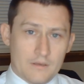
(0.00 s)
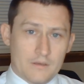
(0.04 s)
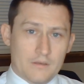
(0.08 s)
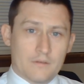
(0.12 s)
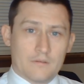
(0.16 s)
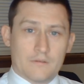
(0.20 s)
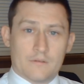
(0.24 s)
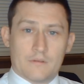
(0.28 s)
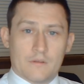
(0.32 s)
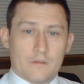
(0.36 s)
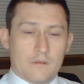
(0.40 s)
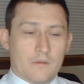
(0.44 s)

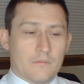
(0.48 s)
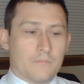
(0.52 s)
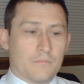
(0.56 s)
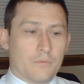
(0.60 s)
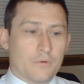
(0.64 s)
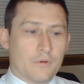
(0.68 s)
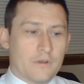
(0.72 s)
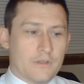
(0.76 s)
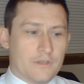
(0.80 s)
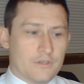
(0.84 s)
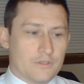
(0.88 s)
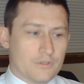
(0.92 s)
It's a
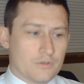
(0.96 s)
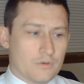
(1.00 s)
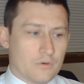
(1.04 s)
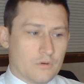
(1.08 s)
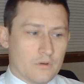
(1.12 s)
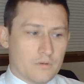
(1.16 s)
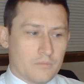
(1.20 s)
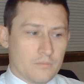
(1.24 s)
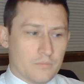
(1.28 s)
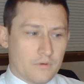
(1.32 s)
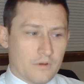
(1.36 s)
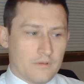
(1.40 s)
pretty
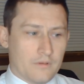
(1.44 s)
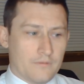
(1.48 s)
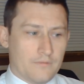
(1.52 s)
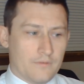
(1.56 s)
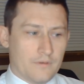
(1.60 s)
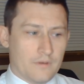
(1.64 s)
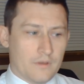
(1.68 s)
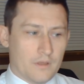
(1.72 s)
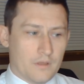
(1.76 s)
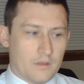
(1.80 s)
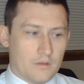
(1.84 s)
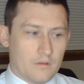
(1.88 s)
short
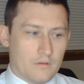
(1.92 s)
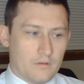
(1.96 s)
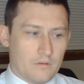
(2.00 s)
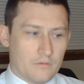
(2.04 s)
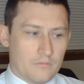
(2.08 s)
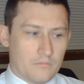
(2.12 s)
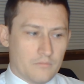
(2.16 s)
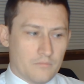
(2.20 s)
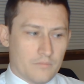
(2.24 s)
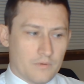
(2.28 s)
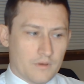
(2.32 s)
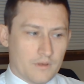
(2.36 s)
briefing,
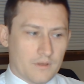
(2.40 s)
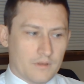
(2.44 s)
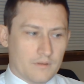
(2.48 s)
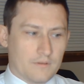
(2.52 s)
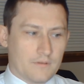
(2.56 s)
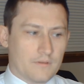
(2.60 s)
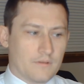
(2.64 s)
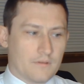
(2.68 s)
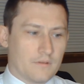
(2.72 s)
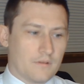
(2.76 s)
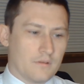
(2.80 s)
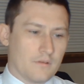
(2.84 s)

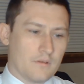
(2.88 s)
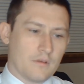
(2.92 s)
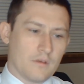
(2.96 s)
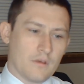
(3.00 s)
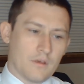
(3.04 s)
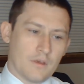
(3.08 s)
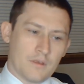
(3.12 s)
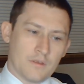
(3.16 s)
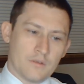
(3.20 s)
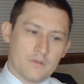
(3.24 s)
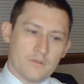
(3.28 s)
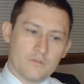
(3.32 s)
but
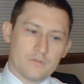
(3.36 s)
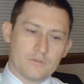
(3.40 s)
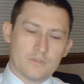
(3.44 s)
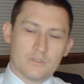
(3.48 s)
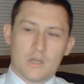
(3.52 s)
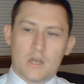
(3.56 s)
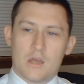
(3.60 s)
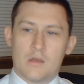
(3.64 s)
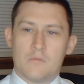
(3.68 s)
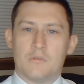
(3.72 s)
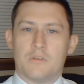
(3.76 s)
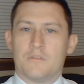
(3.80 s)
your
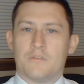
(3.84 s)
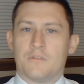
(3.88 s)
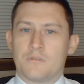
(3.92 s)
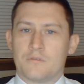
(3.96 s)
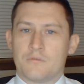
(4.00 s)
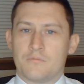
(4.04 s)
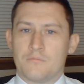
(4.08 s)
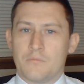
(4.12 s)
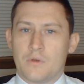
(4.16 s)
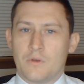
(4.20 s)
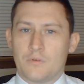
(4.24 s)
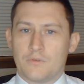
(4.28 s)
job
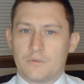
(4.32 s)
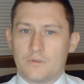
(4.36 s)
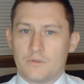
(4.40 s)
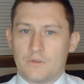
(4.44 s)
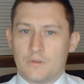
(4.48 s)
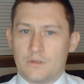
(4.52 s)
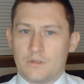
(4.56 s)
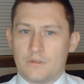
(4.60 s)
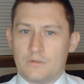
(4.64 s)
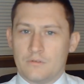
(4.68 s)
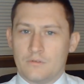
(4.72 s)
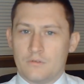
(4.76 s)
is
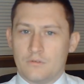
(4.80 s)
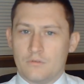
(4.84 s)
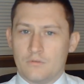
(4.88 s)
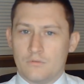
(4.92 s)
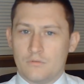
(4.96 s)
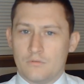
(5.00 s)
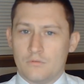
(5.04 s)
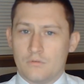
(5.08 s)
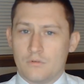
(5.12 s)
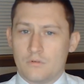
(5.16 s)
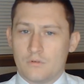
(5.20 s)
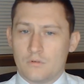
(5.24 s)
mostly
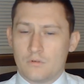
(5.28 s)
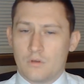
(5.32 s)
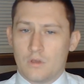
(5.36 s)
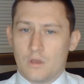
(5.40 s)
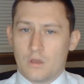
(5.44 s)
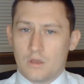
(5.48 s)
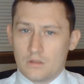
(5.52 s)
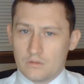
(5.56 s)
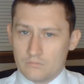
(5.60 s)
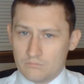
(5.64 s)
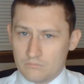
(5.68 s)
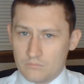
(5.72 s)
to
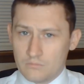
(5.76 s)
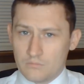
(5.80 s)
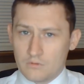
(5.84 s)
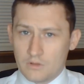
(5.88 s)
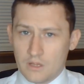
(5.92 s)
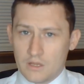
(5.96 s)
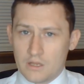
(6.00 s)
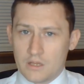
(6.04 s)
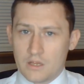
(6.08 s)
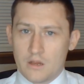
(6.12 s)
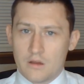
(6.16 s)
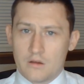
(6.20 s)

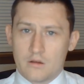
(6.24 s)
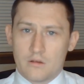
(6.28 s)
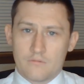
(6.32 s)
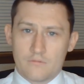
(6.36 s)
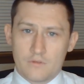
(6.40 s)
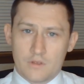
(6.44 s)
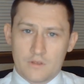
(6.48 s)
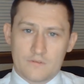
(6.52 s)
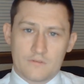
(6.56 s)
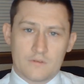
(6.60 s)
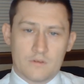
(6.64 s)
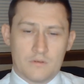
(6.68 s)
take care of
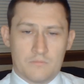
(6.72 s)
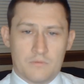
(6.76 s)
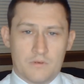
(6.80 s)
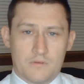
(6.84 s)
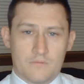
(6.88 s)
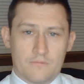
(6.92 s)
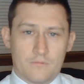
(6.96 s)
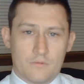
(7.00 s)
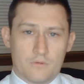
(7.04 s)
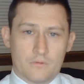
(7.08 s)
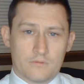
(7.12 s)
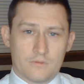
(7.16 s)

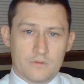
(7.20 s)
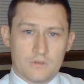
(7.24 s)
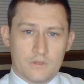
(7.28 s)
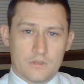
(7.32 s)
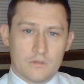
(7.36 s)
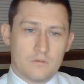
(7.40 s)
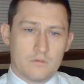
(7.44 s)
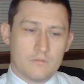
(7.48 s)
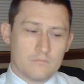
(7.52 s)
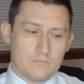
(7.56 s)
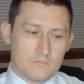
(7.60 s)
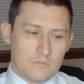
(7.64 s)

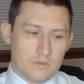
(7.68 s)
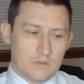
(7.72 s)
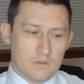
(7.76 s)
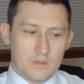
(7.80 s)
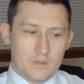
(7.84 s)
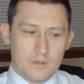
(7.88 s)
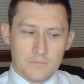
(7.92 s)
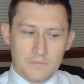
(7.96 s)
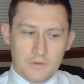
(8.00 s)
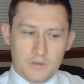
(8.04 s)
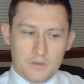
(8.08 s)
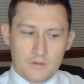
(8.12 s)
SCP-014 and
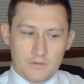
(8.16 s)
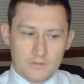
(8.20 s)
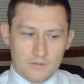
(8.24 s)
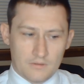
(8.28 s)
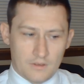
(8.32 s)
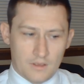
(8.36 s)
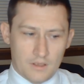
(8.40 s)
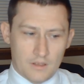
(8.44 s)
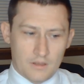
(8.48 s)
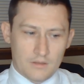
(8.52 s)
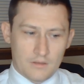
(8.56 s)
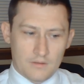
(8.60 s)
keep it
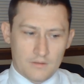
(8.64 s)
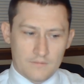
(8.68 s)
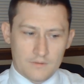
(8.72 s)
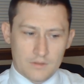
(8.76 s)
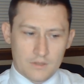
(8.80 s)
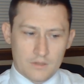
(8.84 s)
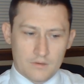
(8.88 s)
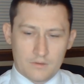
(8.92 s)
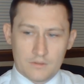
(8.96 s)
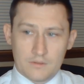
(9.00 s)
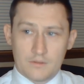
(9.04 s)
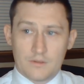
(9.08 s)
contained, even
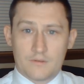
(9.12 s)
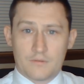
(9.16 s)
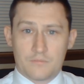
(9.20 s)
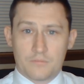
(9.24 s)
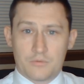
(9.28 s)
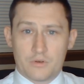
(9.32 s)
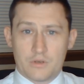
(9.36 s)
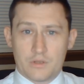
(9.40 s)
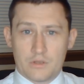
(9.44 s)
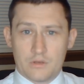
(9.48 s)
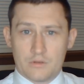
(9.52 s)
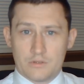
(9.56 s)
though it does a
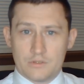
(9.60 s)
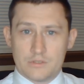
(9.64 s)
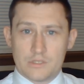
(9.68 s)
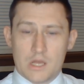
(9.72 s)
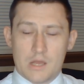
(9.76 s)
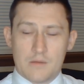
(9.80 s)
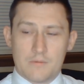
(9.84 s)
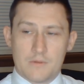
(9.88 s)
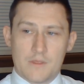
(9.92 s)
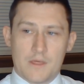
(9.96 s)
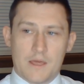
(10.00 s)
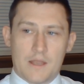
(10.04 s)
pretty good
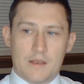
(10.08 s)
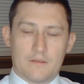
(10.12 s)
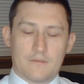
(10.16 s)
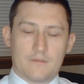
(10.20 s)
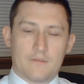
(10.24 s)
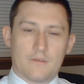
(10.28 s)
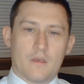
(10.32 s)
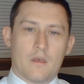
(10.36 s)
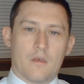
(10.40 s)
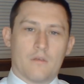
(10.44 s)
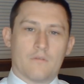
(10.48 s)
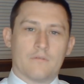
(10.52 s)
job of that
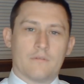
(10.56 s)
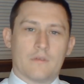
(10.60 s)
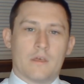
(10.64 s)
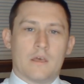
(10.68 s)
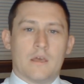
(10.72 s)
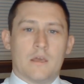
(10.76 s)
itself.